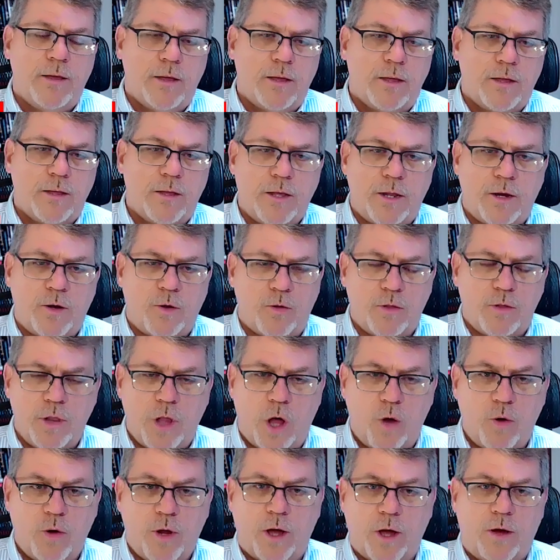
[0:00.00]

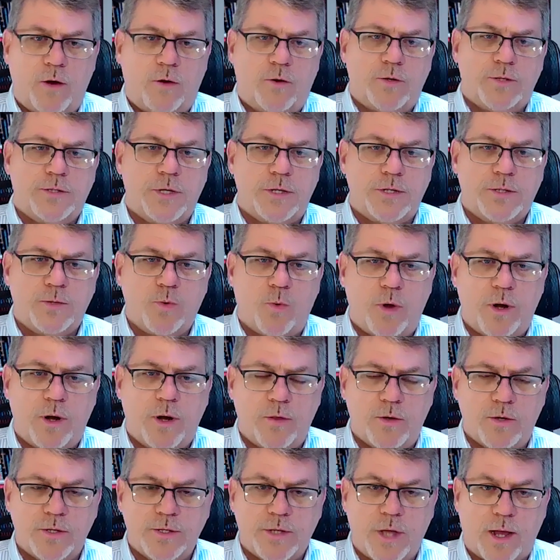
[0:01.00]
logos. It's one of
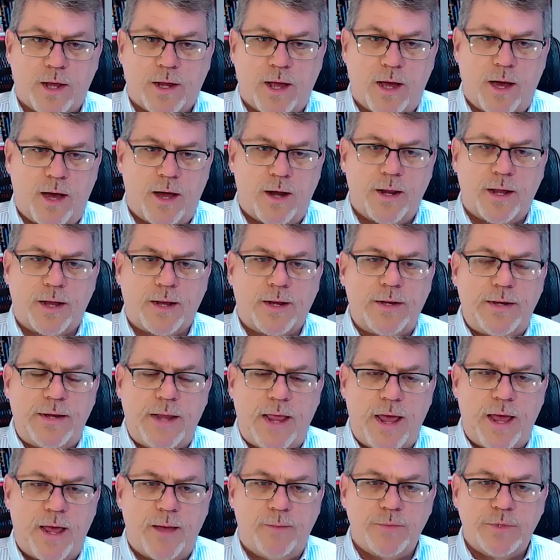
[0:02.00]
those iconic
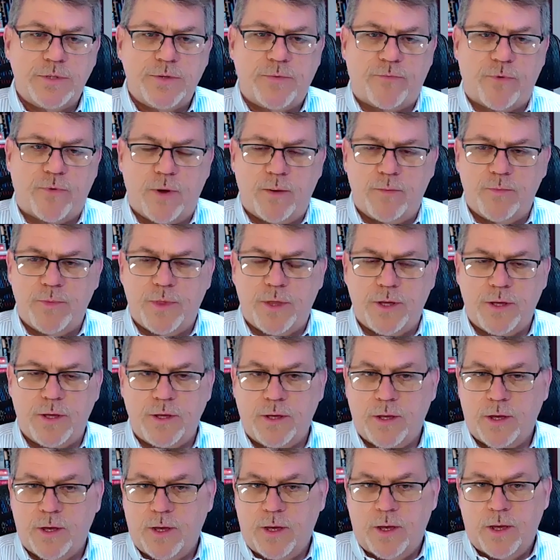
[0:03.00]
names from
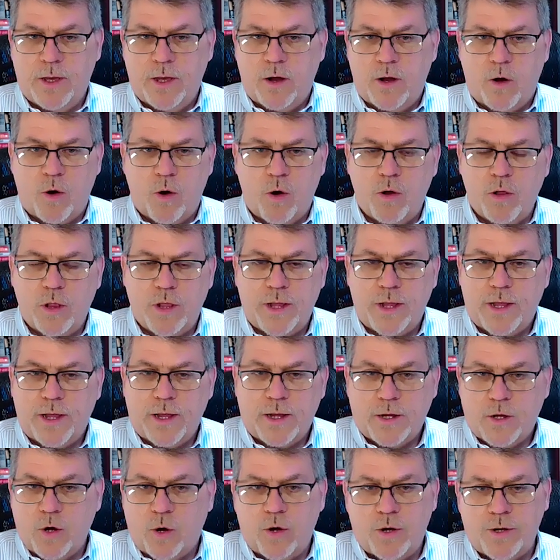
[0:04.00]
the early
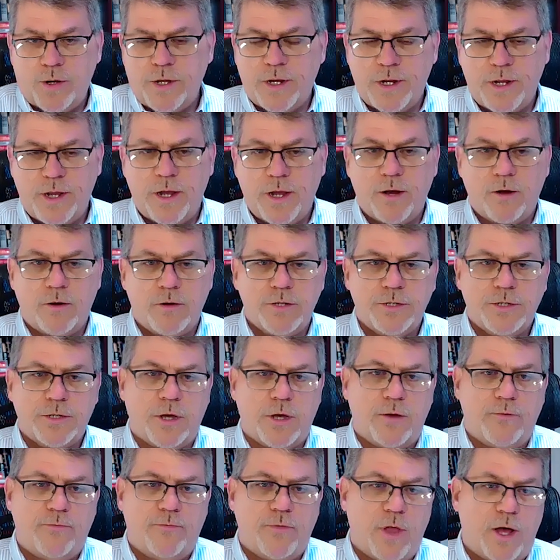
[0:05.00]
golden years
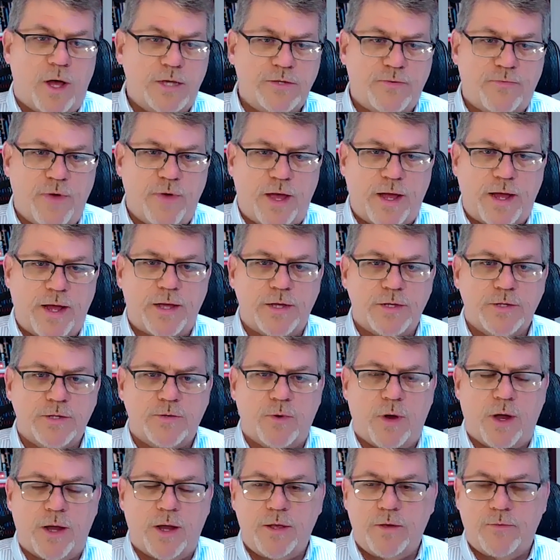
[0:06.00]
of Las Vegas,
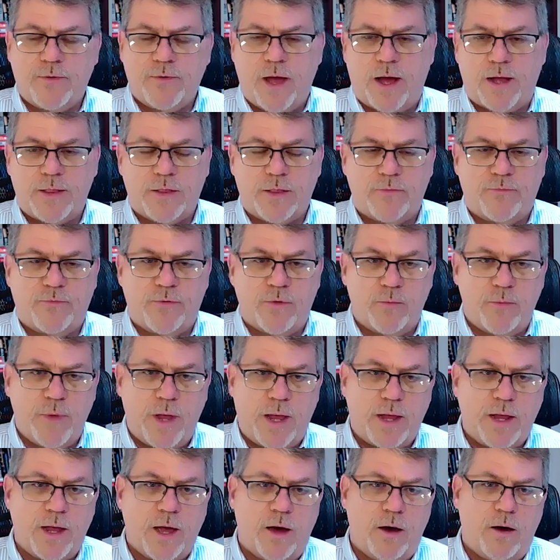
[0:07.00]
right? You've got the
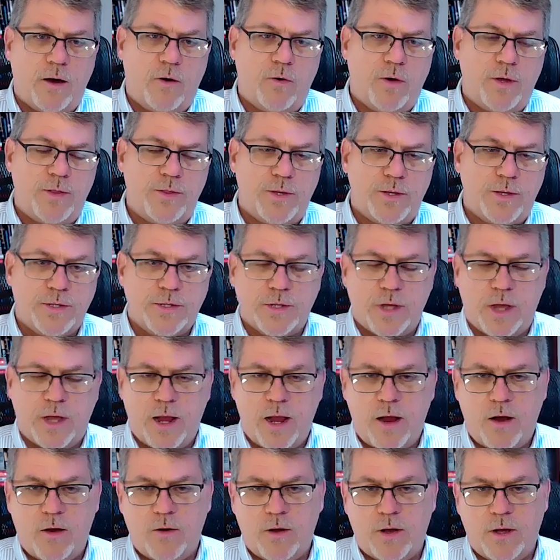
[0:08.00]
Flamingo and the
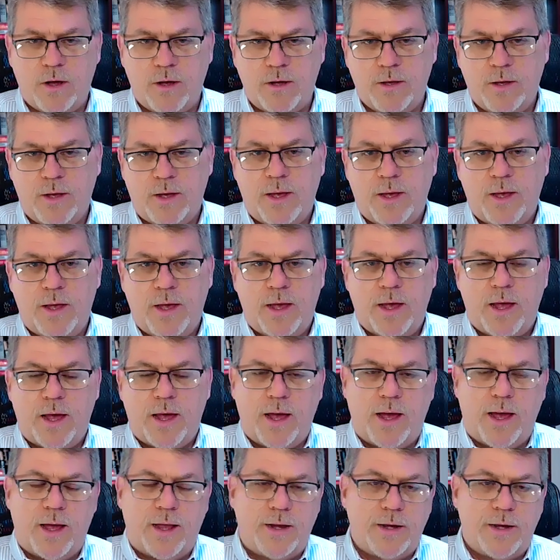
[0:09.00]
Sahara
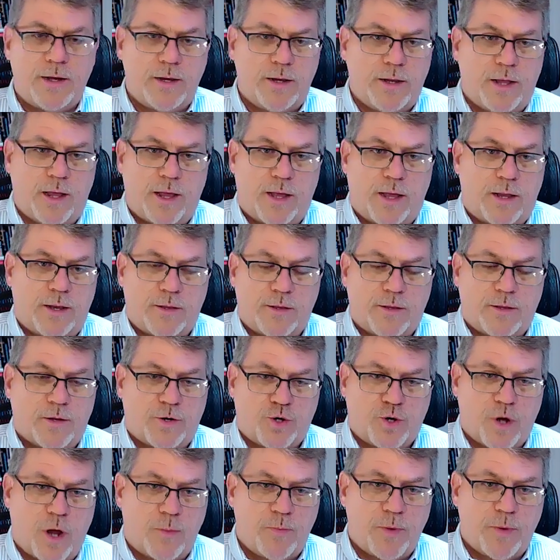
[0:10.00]
and the
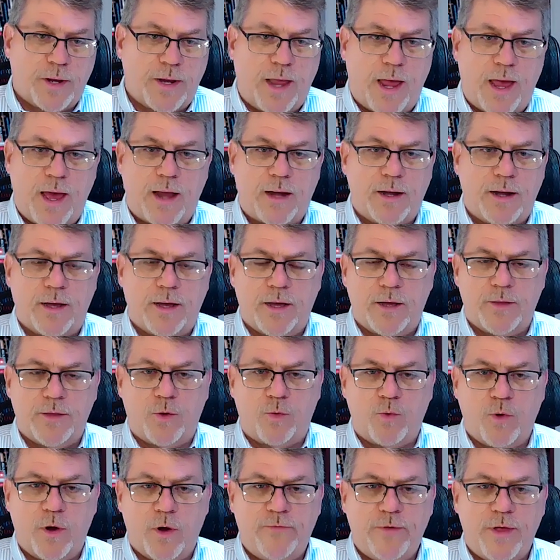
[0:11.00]
Tropicana, the
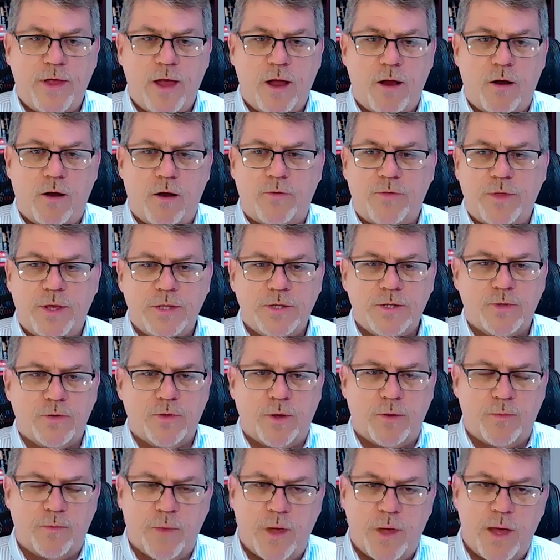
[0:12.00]
Riviera. These are
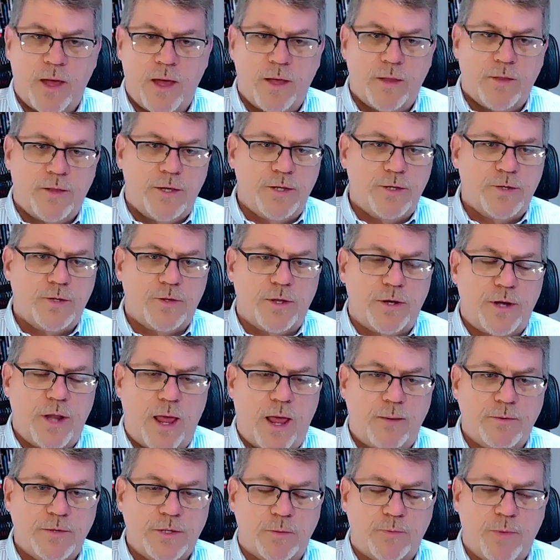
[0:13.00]
the
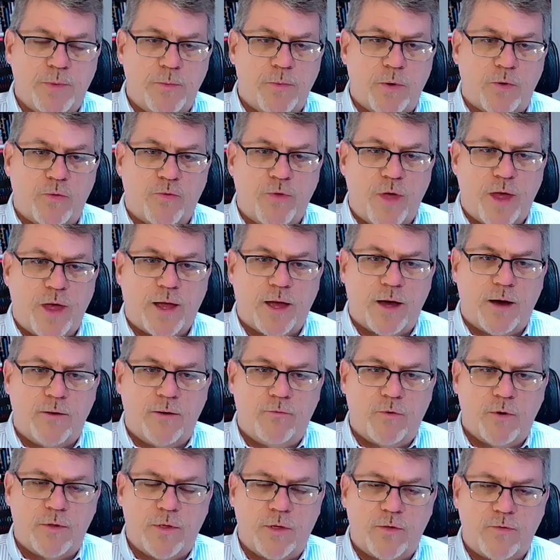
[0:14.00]
names that people think
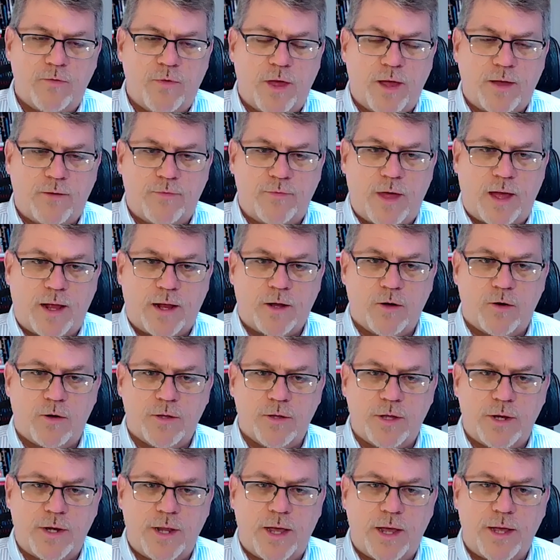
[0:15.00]
of when they think of that
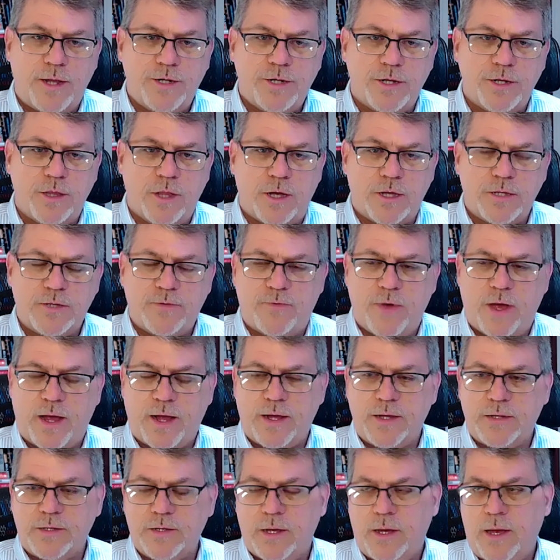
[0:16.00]
golden age in Las
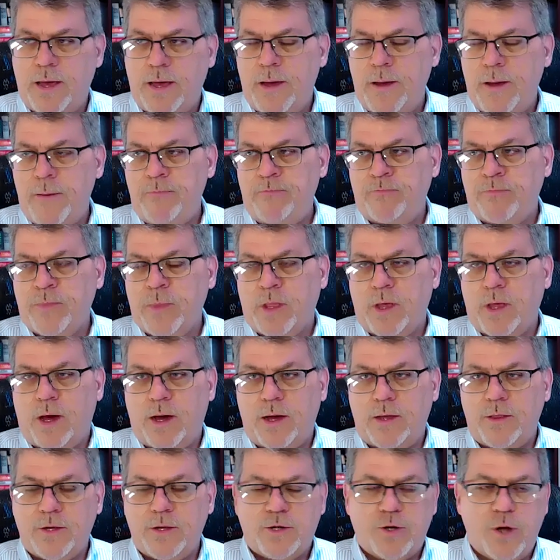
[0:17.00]
Vegas.
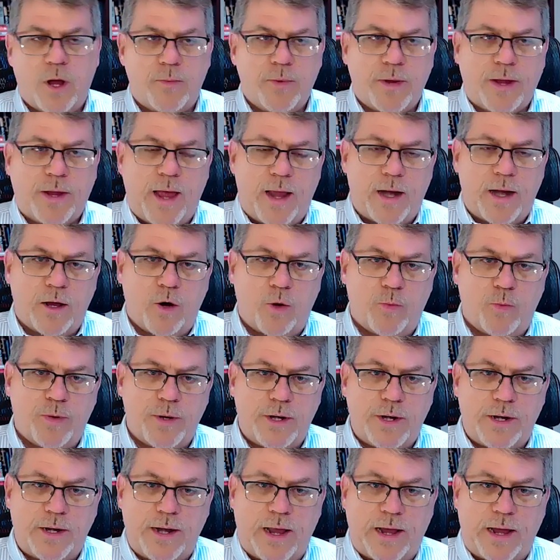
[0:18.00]
The Tropicana
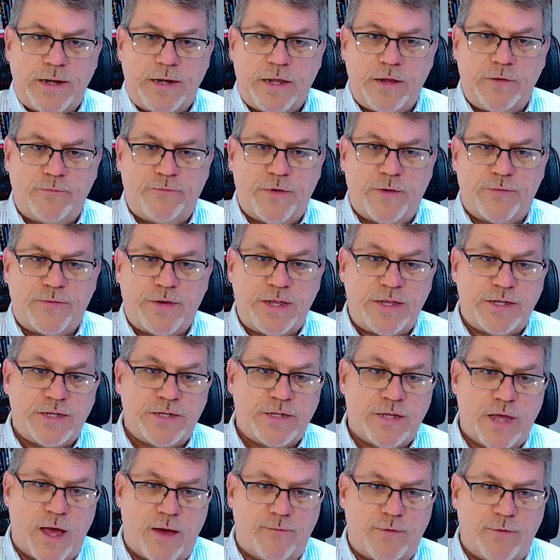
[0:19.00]
opened in
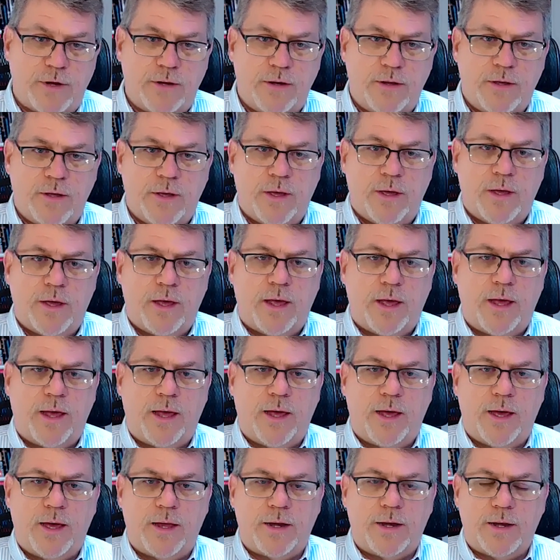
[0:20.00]
1957,
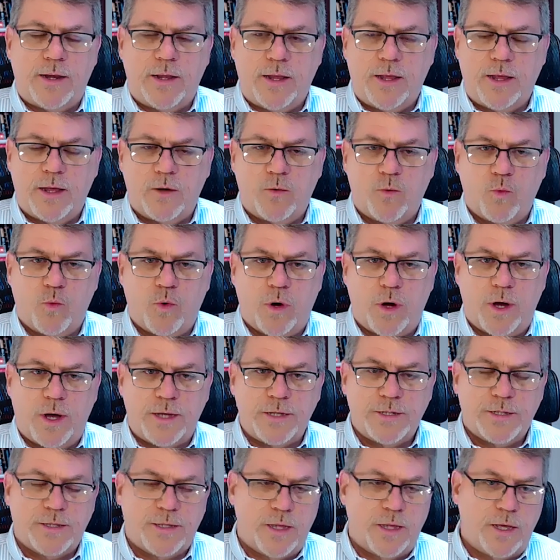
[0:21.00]
and it
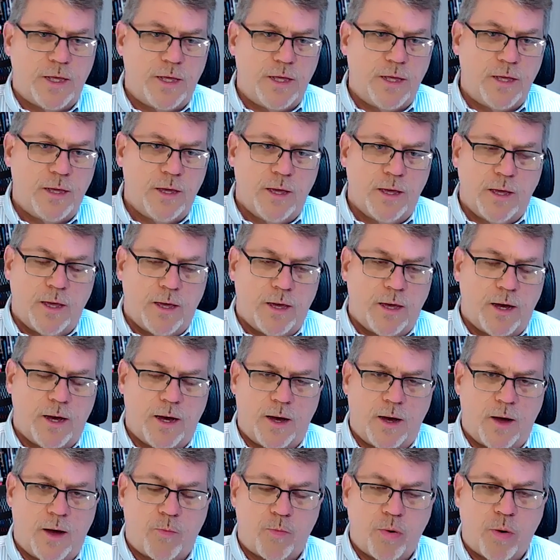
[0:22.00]
was the
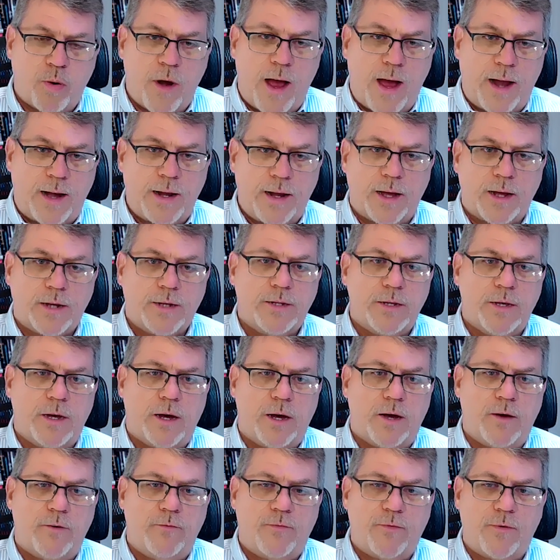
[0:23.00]
product
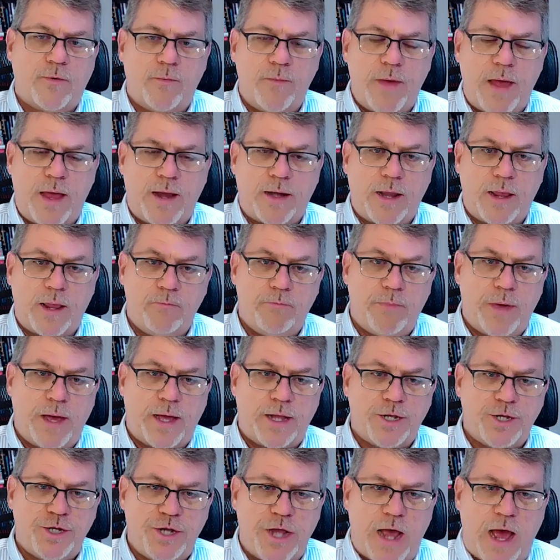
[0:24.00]
of a man named
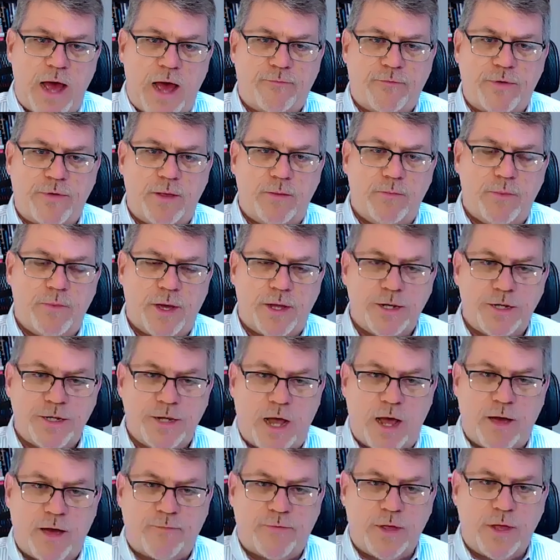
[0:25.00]
Ben Jaffe. Ben
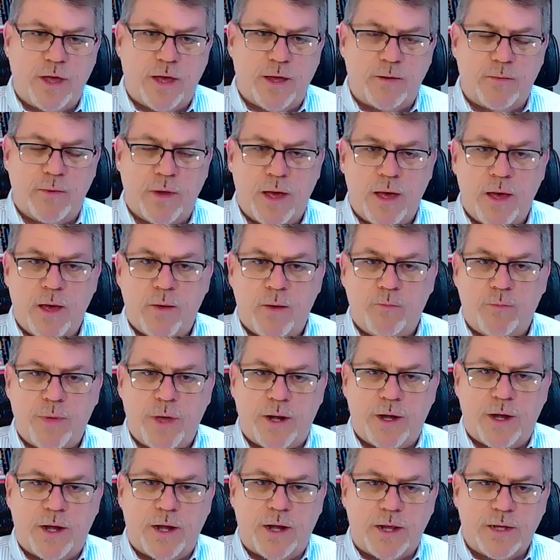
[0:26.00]
Jaffe had
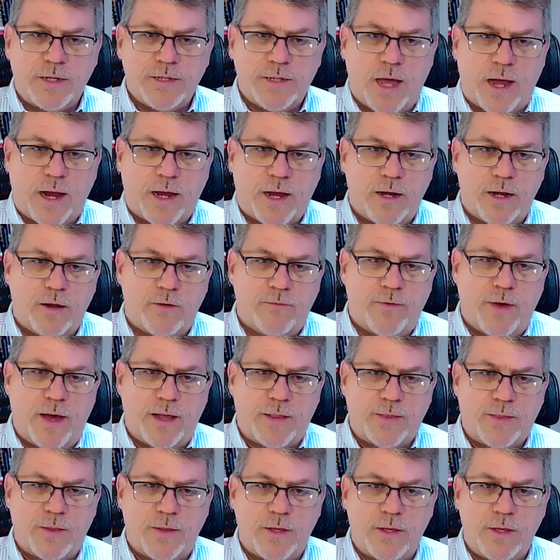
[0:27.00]
been an executive
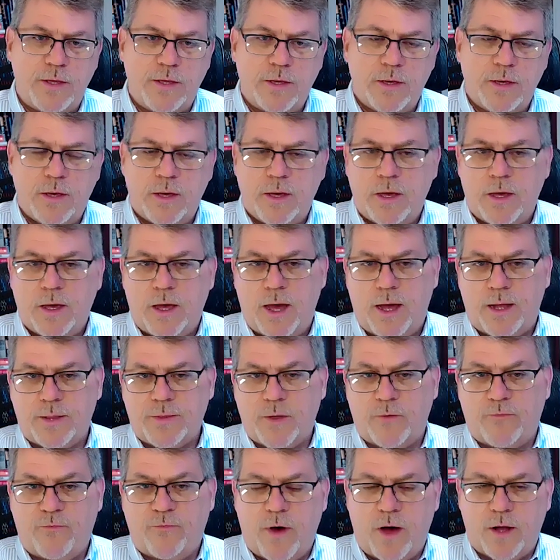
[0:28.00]
at the
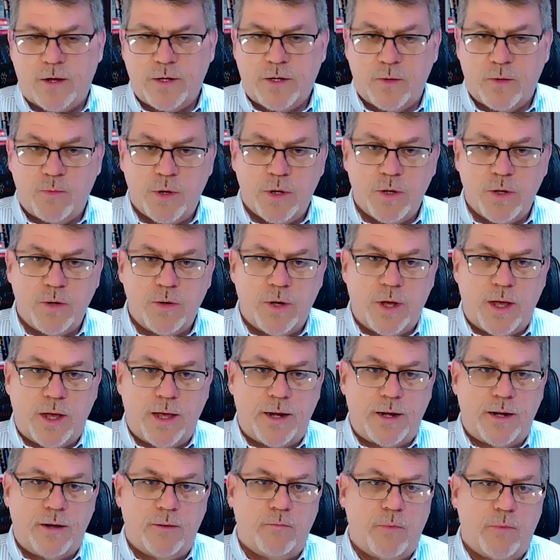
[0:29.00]
Fontainebleau
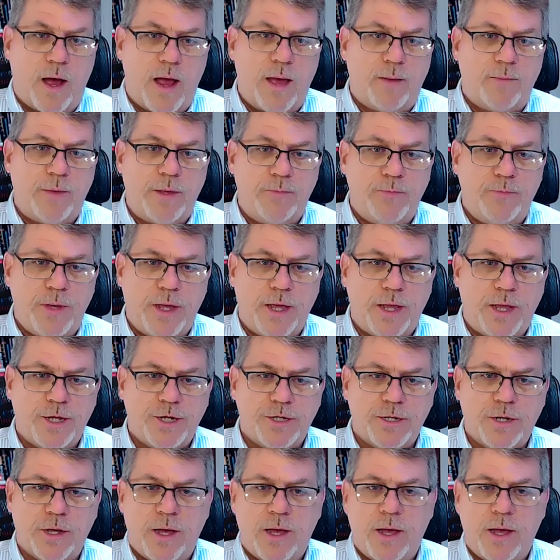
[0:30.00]
and Miami Beach.